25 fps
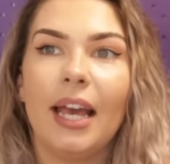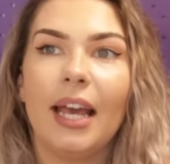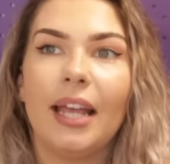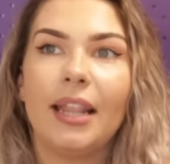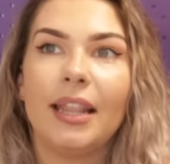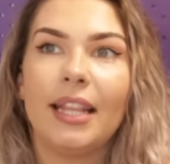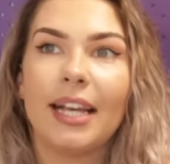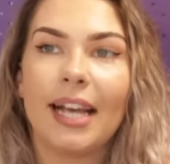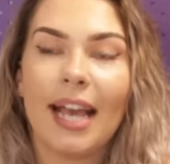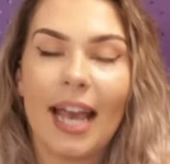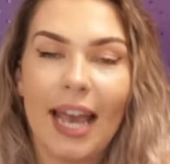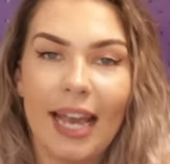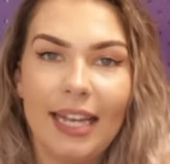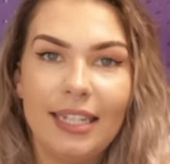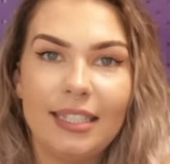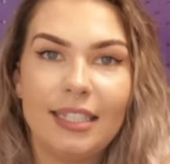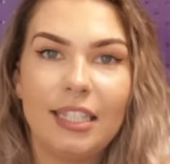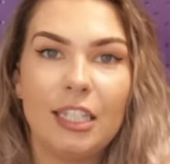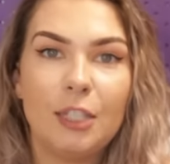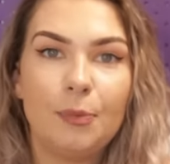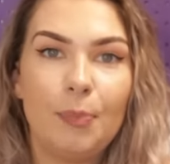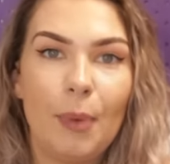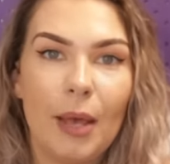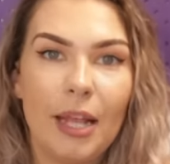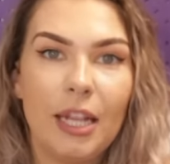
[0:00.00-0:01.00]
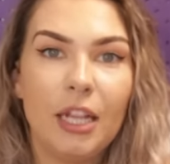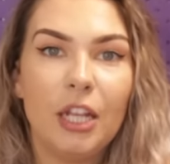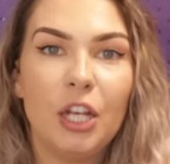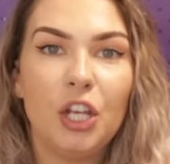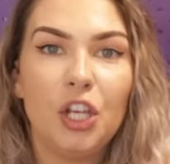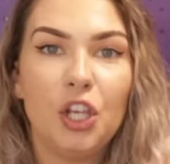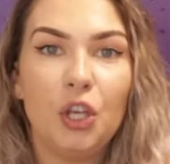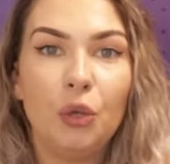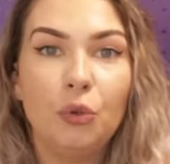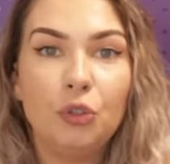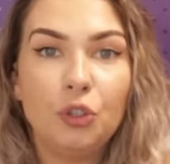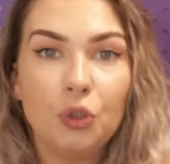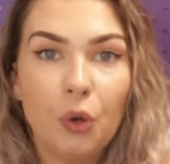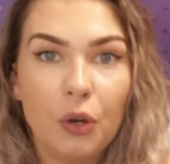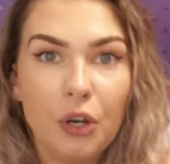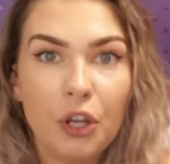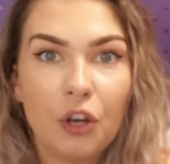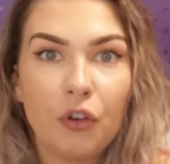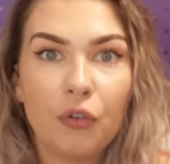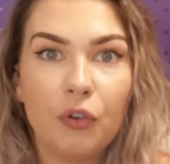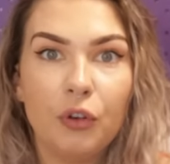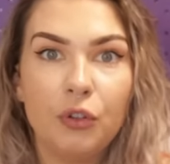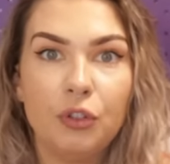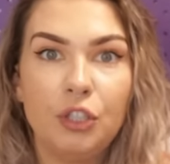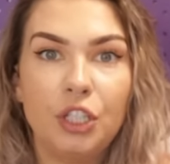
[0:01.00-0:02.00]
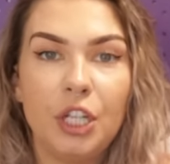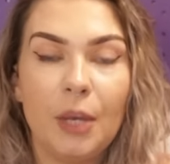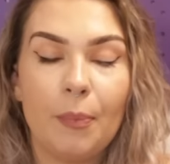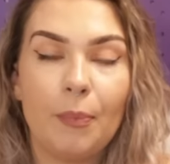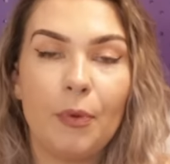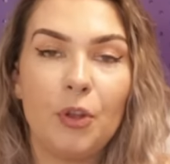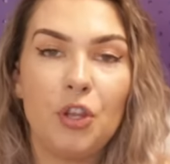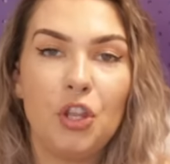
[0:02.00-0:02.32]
the case has been that you join a cruise ship